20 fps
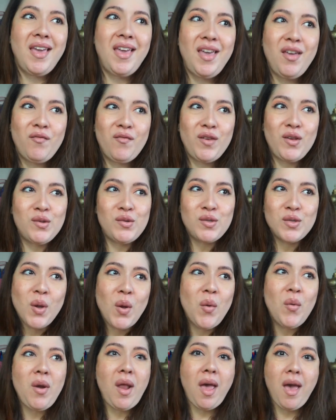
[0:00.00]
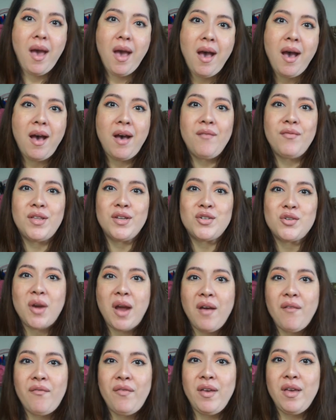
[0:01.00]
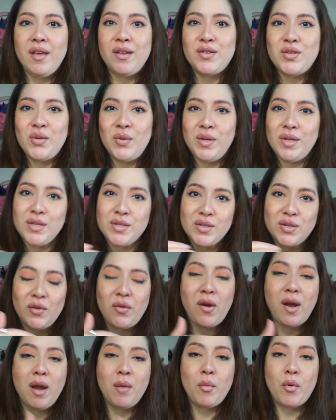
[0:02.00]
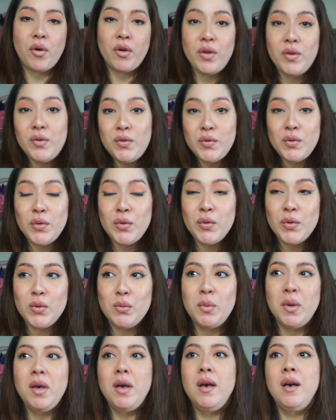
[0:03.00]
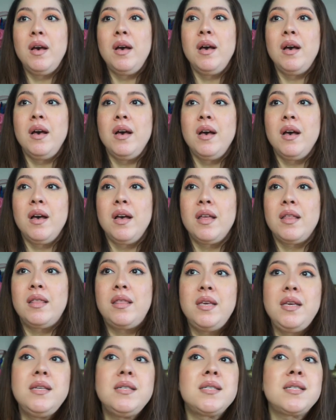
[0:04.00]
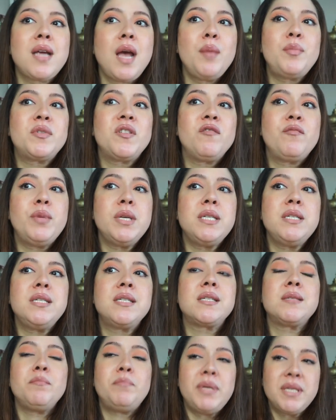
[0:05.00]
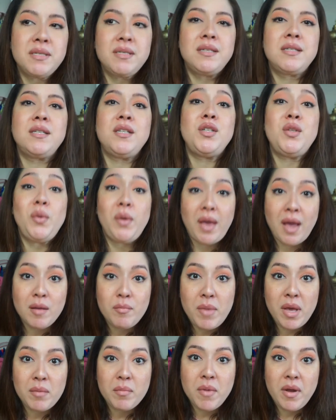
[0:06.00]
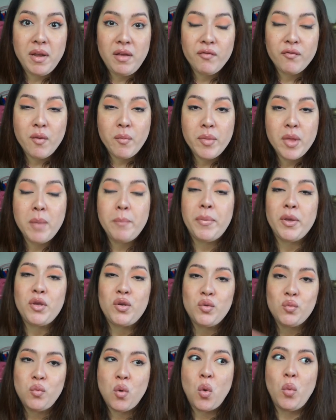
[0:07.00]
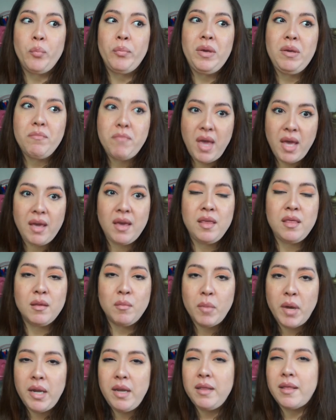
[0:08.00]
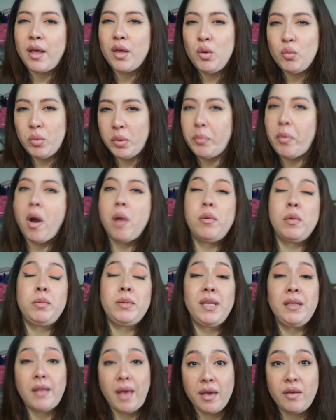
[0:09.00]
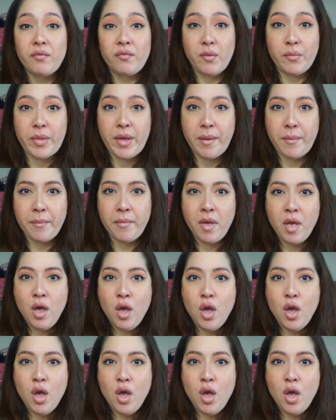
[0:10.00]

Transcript: if you don't have the traffic to Instagram or YouTube, these types of businesses, you can make money from them, but you won't be making the money that you would probably like from them.